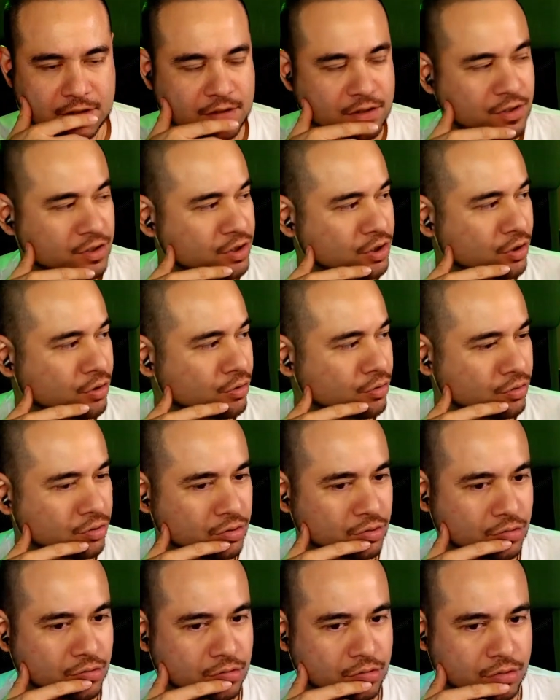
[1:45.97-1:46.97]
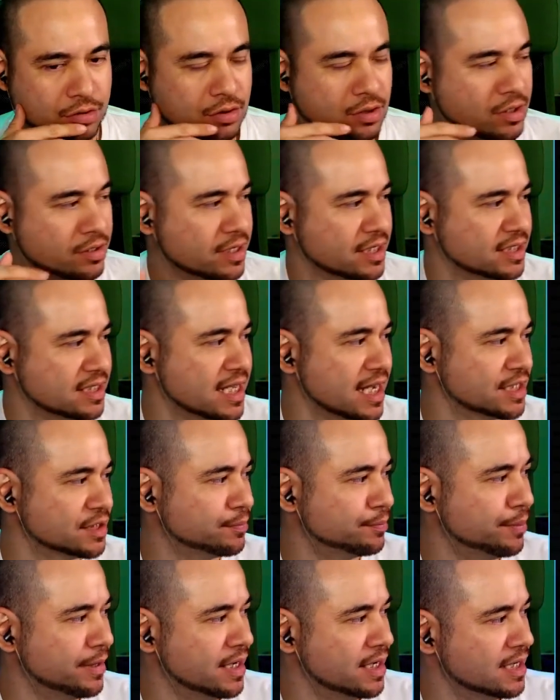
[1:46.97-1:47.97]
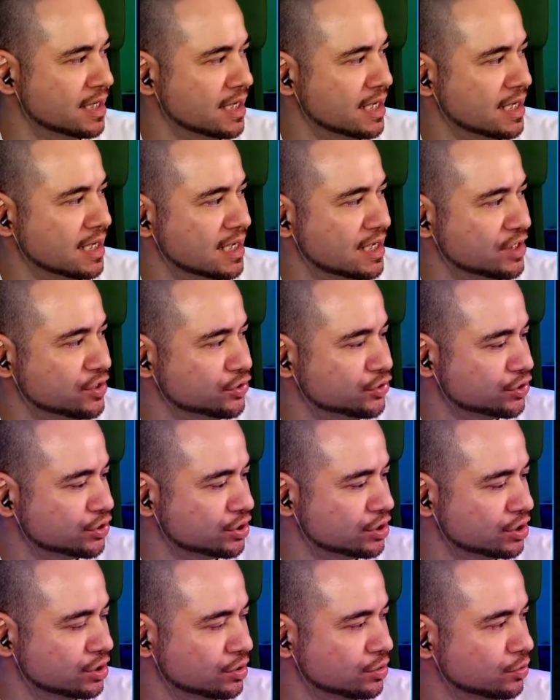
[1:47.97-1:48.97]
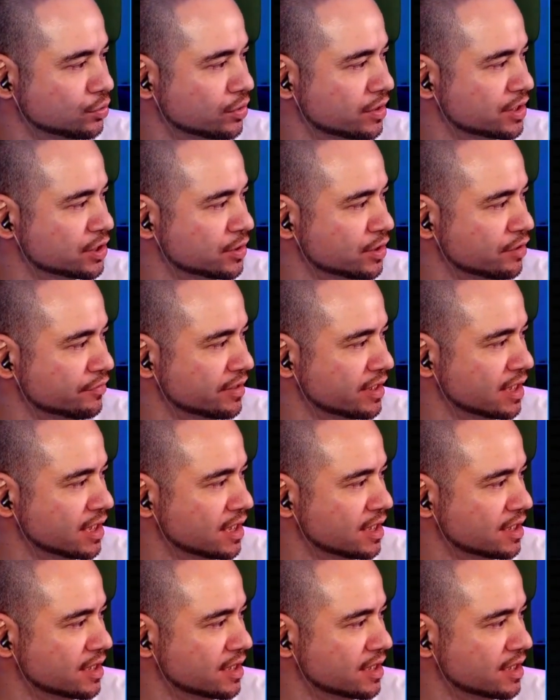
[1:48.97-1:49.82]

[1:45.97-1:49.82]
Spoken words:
So this next bit is what they're doing over here.